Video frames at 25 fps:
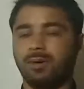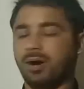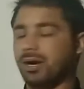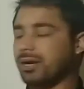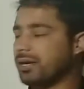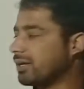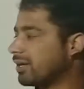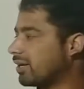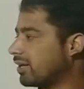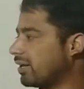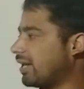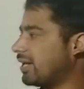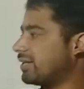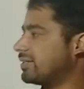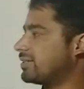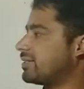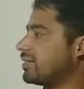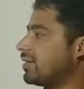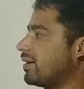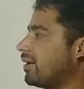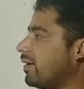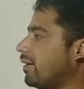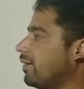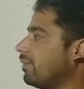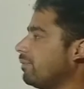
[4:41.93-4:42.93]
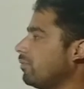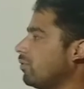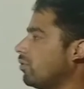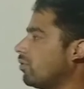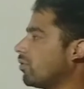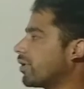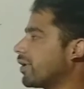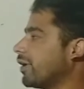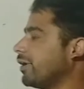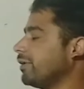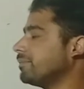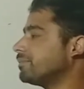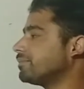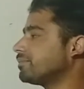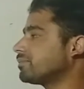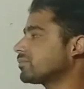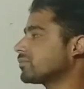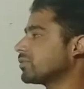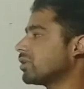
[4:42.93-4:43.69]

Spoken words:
a particle as m, okay,